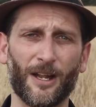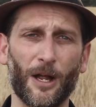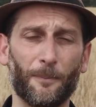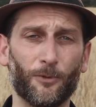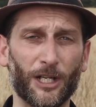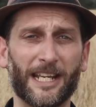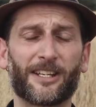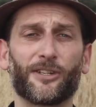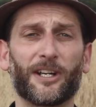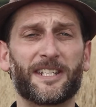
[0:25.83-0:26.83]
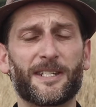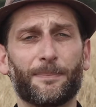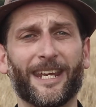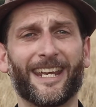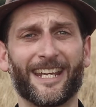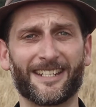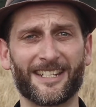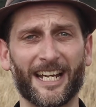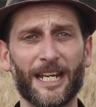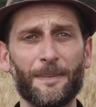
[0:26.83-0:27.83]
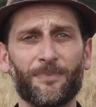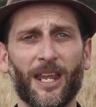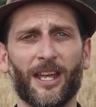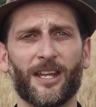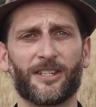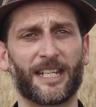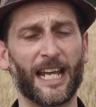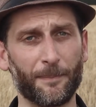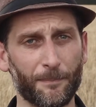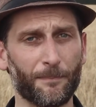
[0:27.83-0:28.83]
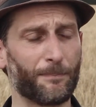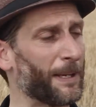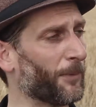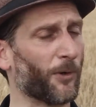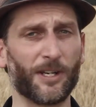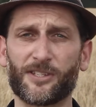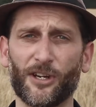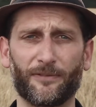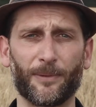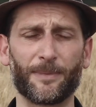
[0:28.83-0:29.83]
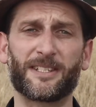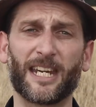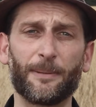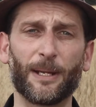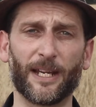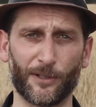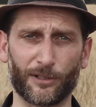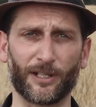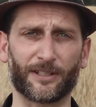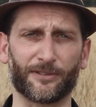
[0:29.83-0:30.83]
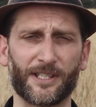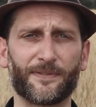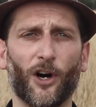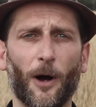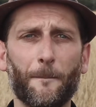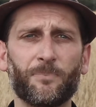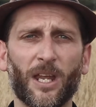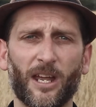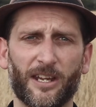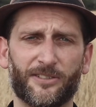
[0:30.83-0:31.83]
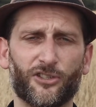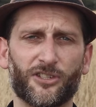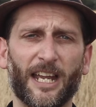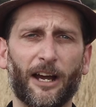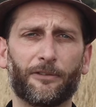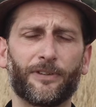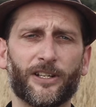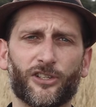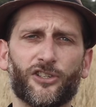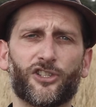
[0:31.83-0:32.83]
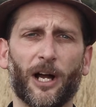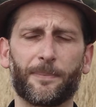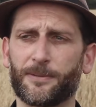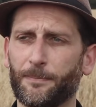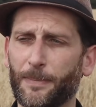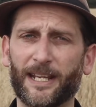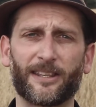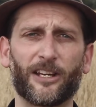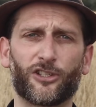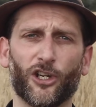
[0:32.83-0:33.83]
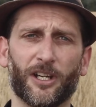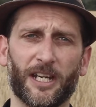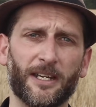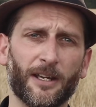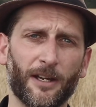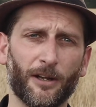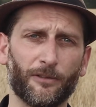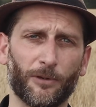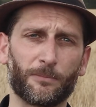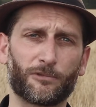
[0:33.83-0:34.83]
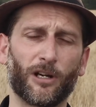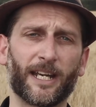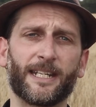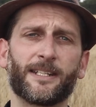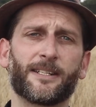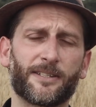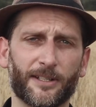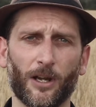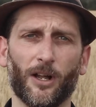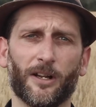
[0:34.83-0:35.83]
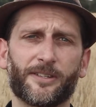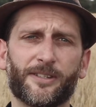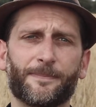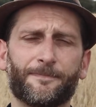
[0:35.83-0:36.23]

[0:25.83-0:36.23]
I'm really excited to be here today to get a bit more insight from the team here at Gregory's farm as to just how French and Jupps make that journey from grain to glass.